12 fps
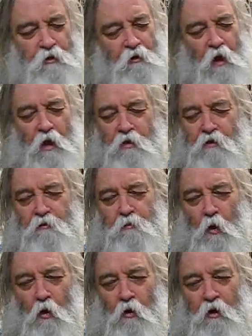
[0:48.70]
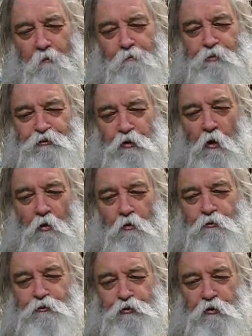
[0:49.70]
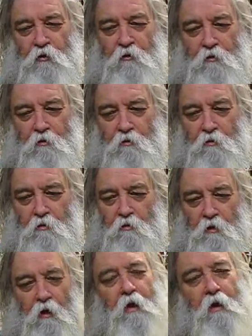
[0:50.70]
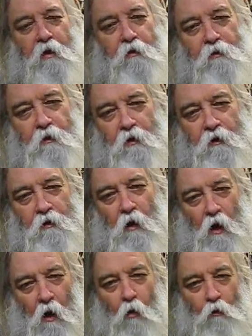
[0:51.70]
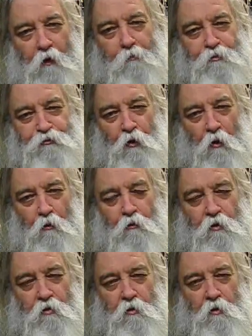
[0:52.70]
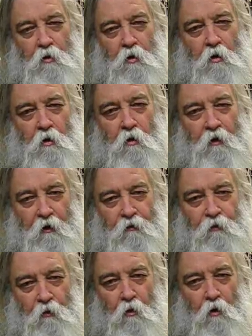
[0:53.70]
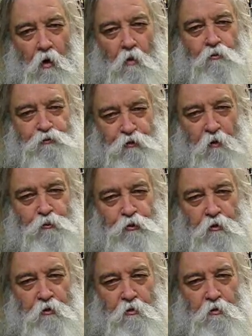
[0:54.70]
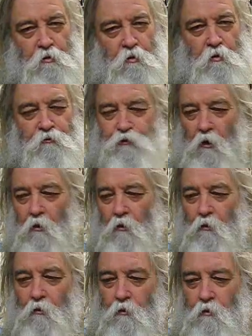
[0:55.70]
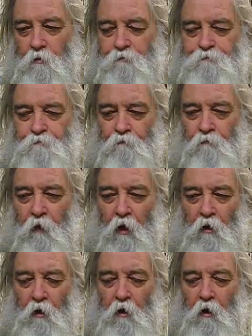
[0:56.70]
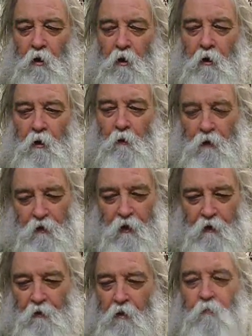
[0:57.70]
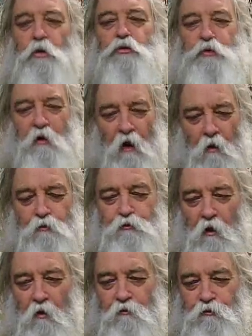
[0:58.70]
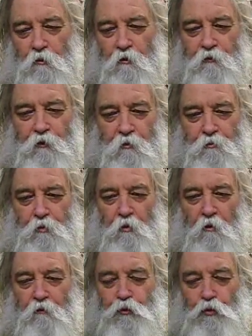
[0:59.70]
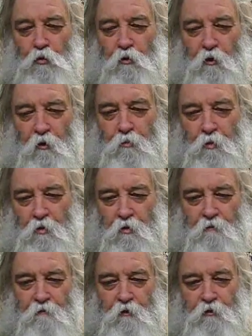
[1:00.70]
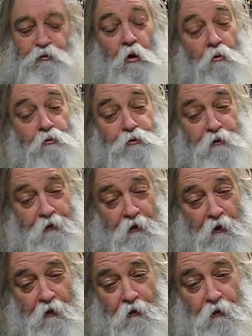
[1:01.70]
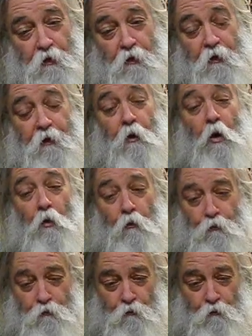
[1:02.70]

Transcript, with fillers: lot of them are episodes in a whole episode in their own subject. So, well, music. I was going to tip you off to a couple of songs that I had heard